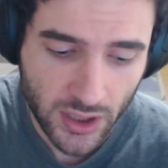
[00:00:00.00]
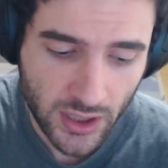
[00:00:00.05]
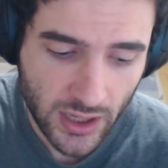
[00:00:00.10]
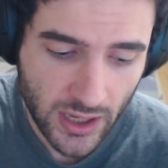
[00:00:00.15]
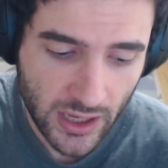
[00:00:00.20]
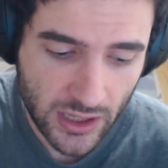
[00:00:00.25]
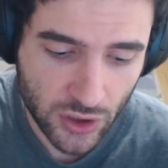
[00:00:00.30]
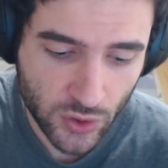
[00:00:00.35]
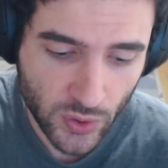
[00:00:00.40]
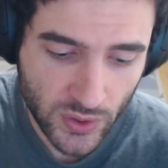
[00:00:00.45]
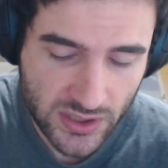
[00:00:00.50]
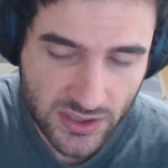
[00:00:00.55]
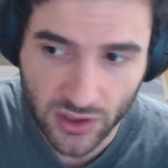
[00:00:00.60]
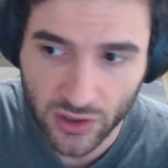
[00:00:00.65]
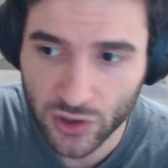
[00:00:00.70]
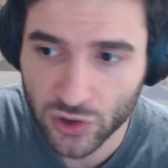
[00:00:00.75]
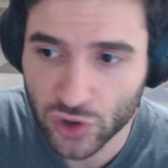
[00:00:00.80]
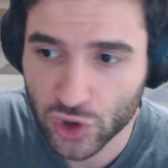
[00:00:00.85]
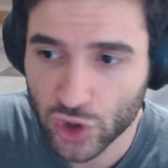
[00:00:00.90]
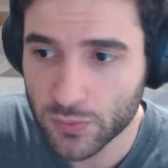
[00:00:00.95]
And, I still
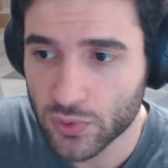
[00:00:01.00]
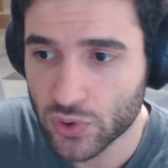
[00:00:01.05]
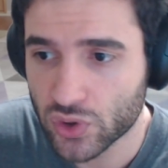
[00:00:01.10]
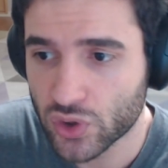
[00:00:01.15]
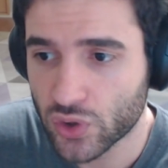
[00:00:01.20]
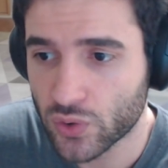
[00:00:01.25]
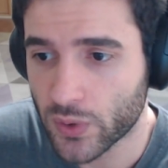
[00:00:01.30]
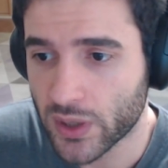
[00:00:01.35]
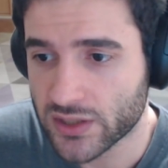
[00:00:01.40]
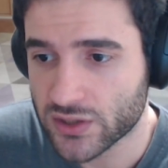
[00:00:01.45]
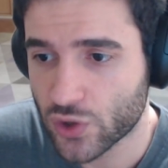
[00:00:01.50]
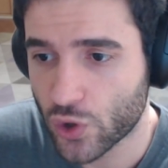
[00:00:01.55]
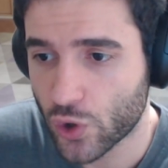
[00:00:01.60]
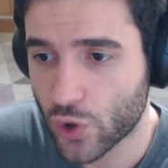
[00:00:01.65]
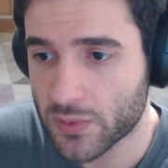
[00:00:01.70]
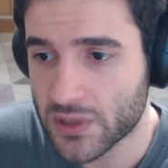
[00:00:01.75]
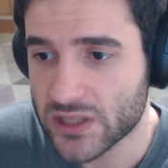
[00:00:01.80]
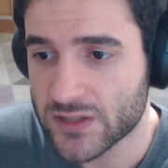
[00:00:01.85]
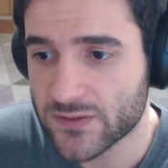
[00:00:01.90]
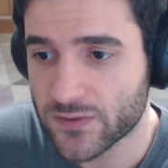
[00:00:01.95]
contribute to the Rust
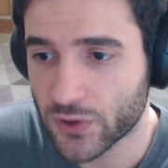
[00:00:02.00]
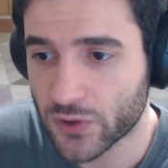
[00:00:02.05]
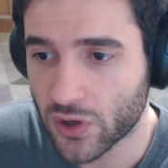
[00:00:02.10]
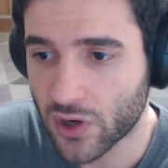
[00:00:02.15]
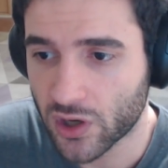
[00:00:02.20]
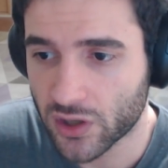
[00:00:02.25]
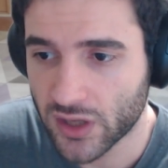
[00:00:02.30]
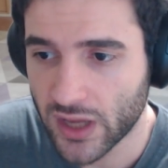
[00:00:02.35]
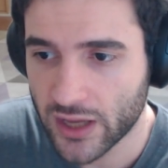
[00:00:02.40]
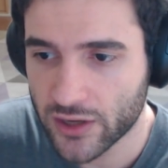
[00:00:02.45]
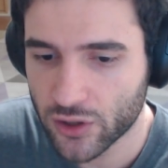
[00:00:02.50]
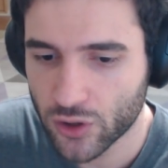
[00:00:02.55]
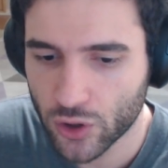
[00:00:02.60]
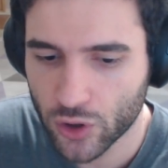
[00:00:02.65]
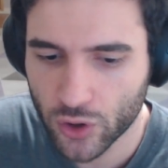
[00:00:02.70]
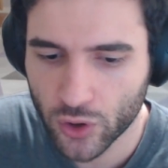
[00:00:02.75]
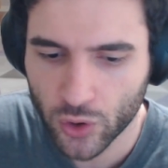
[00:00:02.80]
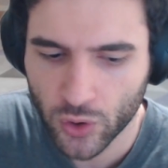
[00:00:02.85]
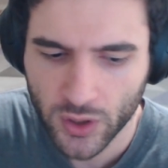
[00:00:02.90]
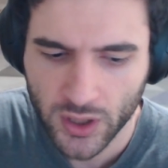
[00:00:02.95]
codebase for
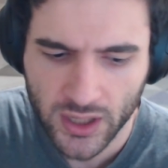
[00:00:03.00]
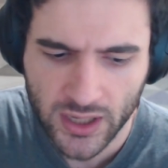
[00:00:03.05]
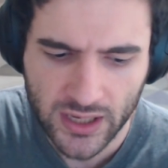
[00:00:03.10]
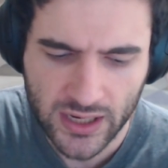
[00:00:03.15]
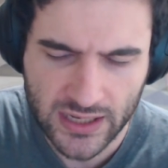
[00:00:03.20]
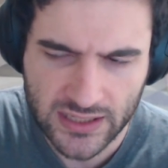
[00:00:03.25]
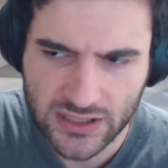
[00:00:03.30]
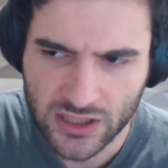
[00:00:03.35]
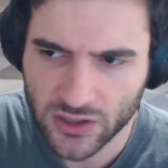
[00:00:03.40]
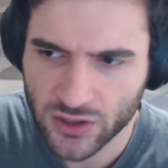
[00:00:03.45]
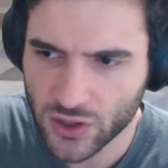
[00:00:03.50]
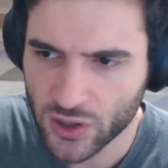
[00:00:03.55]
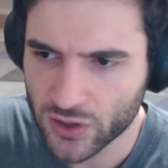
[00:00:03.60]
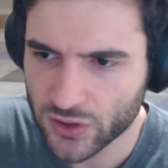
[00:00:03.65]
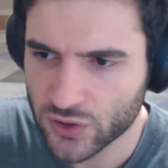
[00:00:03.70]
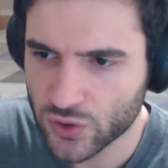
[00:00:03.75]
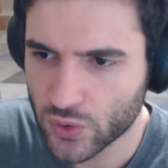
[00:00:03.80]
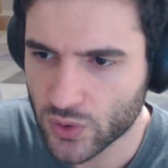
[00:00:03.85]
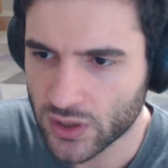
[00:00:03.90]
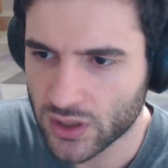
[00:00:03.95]
Cardano, and I still
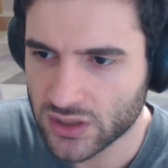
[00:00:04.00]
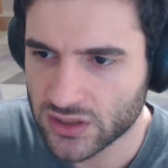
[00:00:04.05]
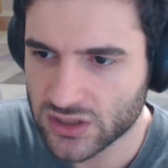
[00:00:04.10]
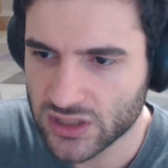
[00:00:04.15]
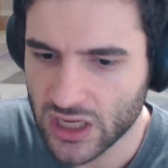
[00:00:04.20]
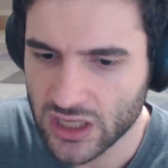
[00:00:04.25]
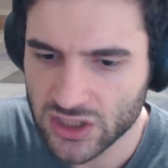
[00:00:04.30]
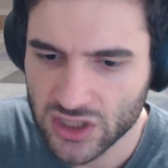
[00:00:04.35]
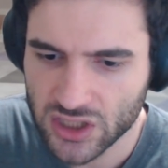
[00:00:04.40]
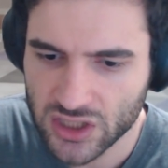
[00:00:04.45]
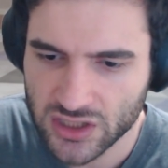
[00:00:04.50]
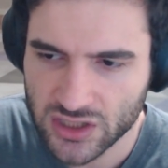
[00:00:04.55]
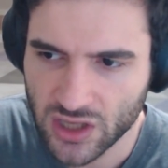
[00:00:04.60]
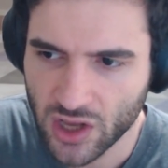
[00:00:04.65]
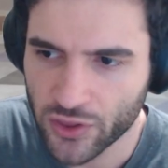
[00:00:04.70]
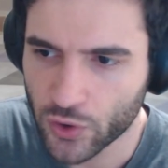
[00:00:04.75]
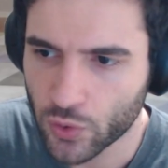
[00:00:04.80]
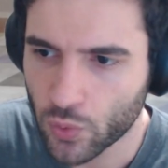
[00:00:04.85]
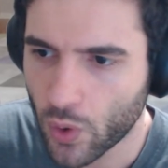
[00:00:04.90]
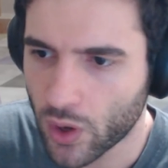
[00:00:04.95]
talk to exchanges and
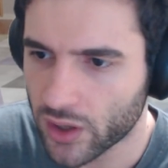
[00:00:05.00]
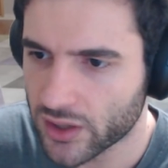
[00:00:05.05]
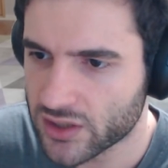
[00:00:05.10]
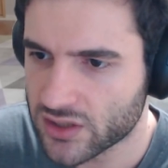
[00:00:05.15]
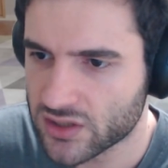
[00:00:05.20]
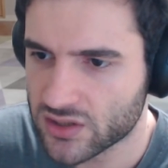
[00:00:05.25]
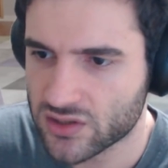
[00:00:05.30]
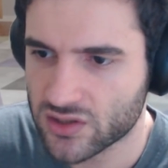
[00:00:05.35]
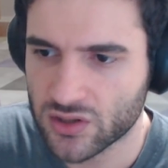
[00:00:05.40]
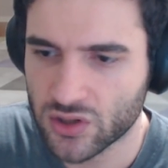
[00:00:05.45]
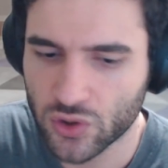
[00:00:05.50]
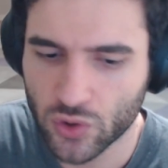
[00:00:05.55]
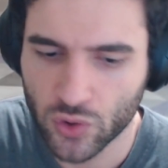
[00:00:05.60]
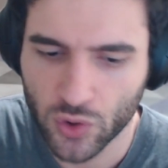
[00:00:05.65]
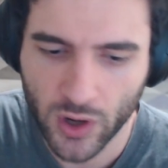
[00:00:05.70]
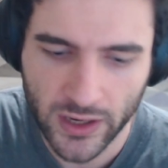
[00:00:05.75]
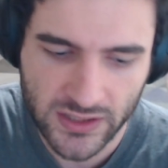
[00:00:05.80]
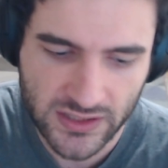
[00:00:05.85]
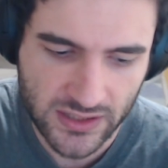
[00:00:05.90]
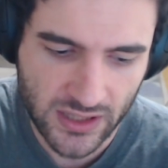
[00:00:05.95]
other wallets.
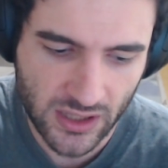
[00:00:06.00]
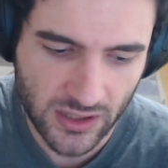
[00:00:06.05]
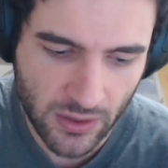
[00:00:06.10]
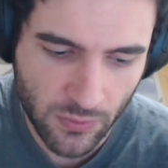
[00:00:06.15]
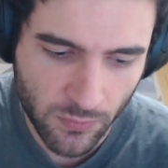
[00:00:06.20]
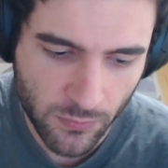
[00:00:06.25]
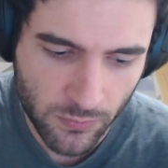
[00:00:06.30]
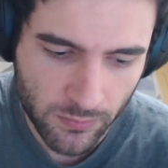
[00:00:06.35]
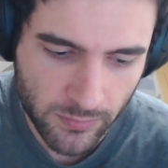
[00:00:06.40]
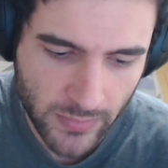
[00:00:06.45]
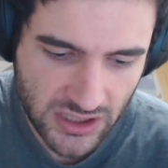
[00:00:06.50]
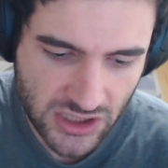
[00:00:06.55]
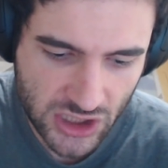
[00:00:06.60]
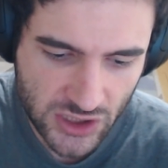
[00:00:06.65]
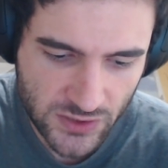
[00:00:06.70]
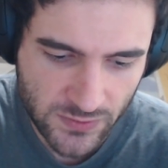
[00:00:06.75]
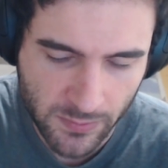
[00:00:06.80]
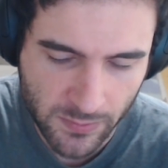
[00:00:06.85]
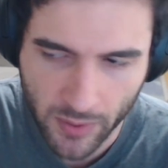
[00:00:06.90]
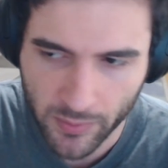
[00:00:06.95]
I still get
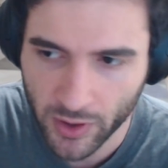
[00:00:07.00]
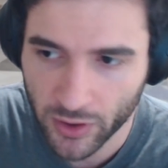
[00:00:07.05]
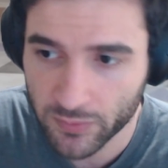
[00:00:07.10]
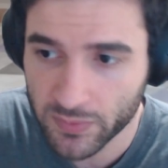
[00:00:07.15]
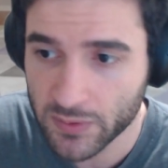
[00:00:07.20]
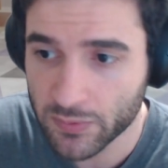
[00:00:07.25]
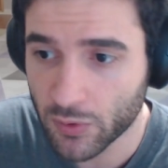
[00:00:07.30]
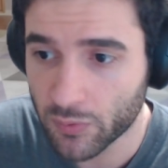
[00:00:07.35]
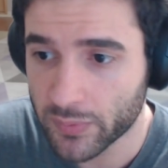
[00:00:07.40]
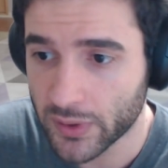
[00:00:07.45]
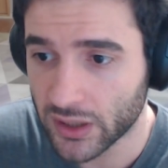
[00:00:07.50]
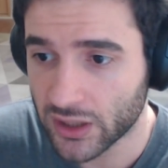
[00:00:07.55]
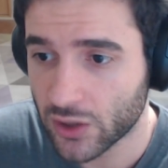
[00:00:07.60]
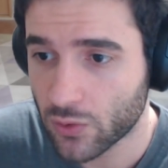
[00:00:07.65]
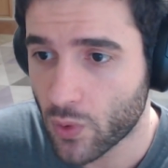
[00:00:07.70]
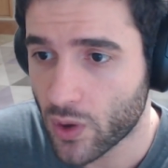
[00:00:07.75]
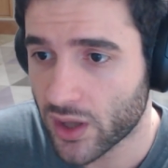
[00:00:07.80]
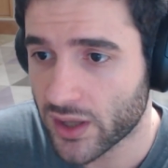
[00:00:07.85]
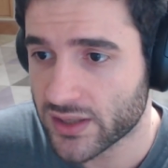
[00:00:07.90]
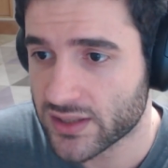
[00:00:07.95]
messages from other people building
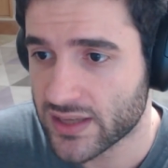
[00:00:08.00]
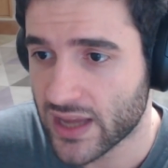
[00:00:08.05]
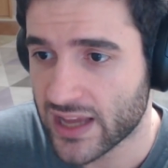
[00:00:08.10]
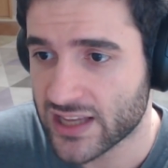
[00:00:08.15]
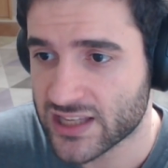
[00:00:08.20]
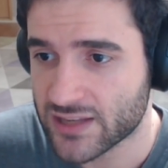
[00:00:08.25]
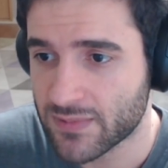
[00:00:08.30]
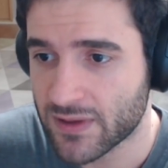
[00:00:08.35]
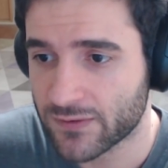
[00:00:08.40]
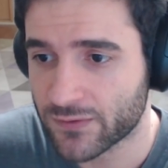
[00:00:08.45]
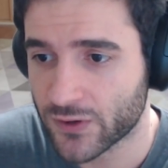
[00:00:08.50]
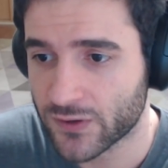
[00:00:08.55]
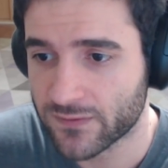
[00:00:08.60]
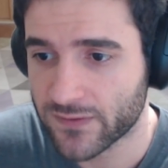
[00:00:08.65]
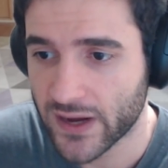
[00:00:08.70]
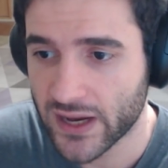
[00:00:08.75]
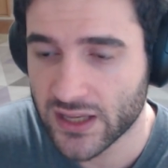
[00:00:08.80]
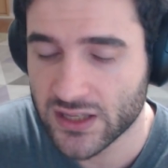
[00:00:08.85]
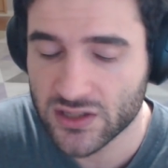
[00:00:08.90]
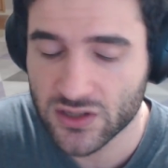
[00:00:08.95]
wallets asking me for
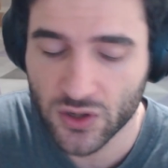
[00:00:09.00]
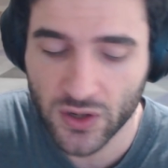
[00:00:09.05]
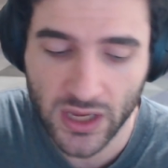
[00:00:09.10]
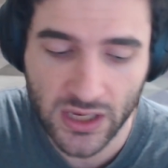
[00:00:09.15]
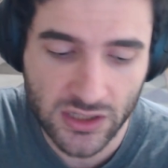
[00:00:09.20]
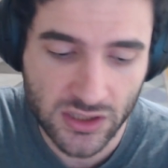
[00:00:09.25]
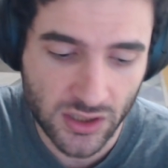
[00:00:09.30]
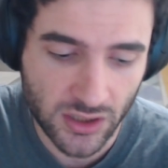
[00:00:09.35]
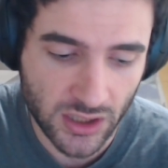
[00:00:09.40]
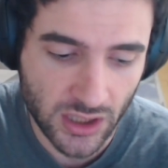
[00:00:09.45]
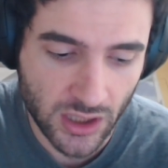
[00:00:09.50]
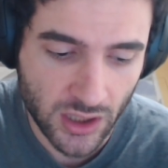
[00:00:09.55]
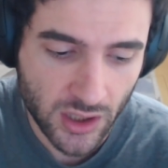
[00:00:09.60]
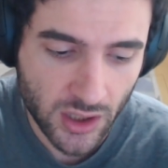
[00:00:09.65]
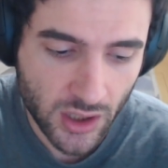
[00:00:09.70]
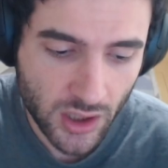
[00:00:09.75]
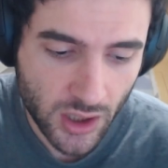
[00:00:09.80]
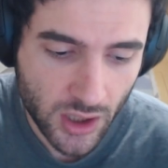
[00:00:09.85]
advice occasionally.